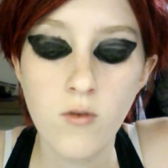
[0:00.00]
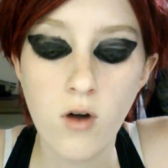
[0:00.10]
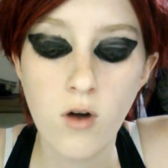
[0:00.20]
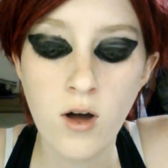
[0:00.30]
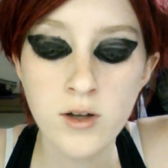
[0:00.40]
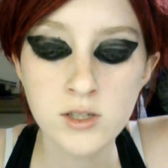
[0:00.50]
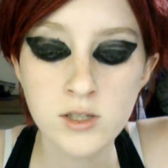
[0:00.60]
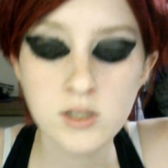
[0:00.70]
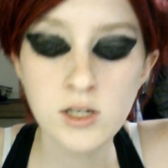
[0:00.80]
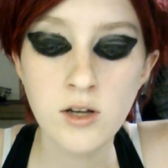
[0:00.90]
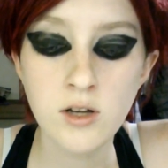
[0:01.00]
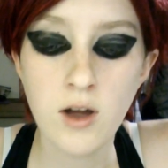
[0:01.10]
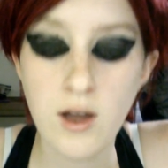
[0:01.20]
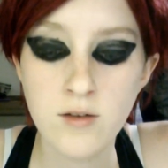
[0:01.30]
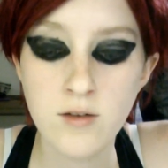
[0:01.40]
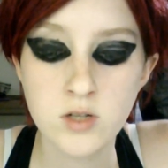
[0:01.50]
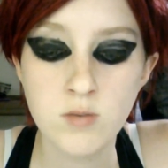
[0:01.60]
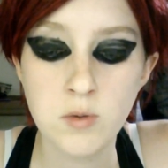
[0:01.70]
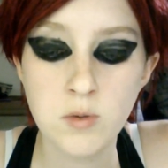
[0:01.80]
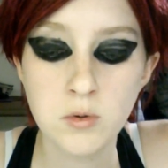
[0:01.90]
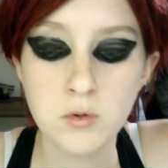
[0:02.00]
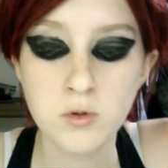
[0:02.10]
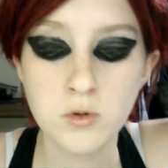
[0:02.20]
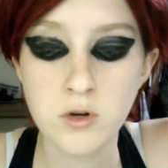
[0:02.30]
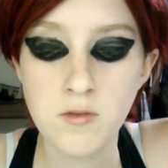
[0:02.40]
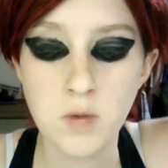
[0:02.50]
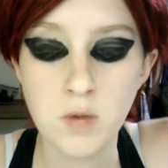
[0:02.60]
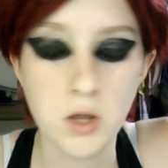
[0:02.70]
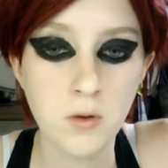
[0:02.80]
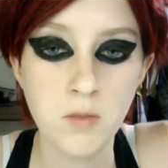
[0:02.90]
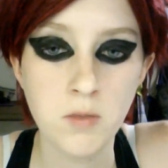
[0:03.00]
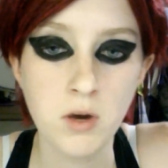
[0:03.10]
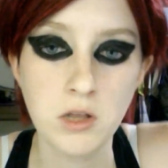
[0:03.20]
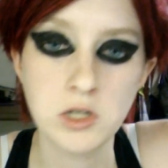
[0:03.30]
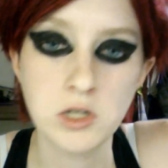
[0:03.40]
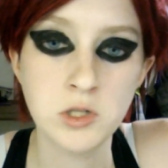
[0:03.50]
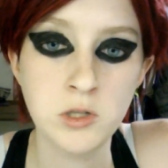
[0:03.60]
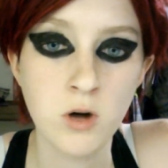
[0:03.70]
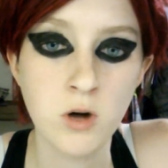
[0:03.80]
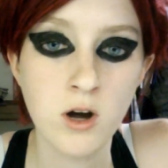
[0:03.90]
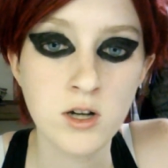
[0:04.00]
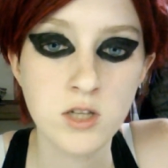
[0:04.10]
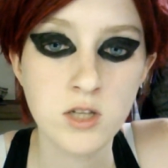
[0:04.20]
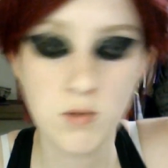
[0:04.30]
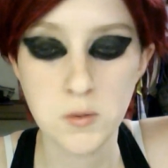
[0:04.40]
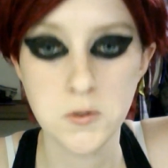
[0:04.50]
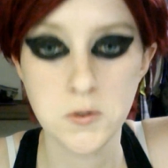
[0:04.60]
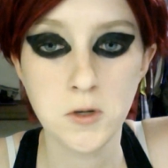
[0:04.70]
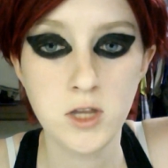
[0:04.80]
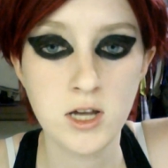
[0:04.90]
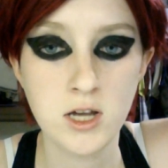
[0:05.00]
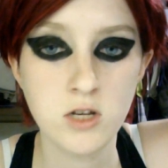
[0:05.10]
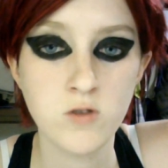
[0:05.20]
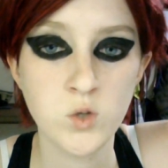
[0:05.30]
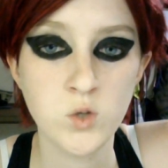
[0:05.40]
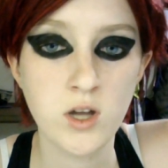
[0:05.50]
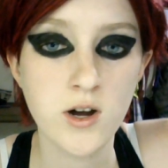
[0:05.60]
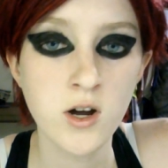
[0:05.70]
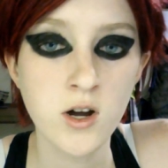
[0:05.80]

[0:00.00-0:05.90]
Honestly, I have seen people who don't even bother with the mark. They just do hearts, and people still get the idea of who they are.